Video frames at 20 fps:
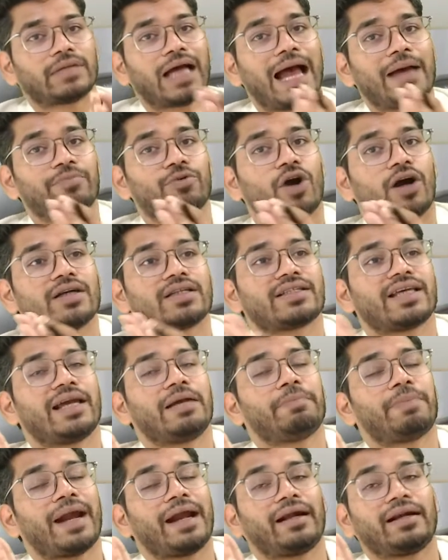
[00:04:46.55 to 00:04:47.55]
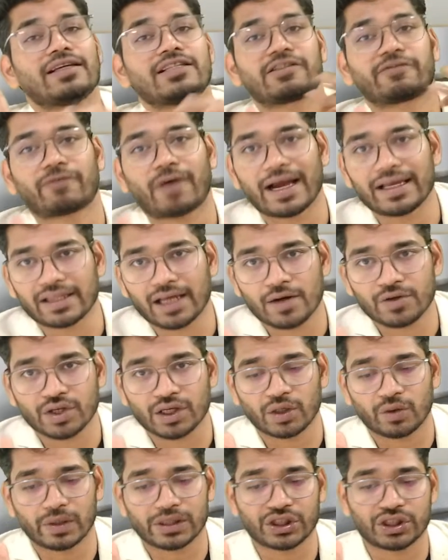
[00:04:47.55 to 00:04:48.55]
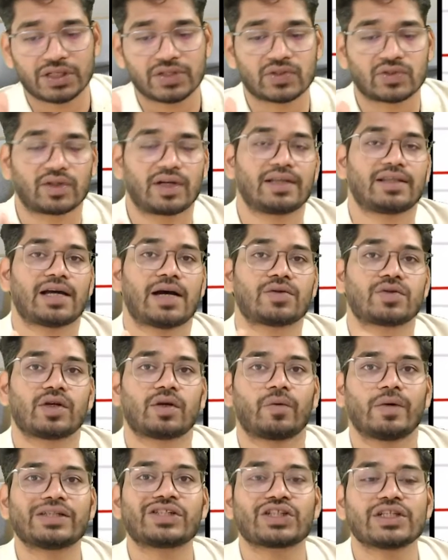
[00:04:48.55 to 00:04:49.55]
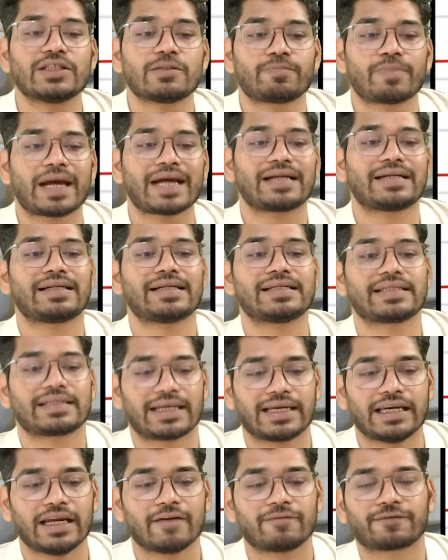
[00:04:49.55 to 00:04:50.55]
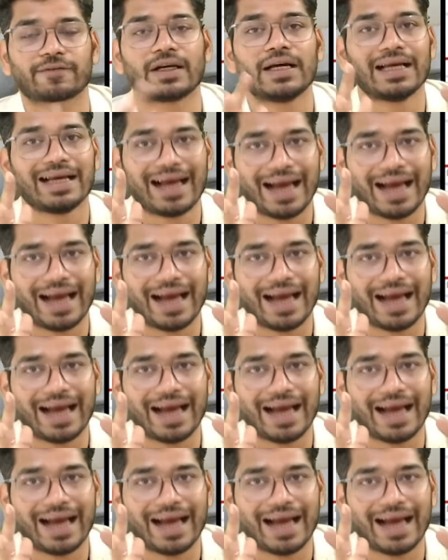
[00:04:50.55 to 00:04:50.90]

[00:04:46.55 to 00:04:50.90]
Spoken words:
I'm not saying practice 5,000 questions, 3,000 questions, practice enough.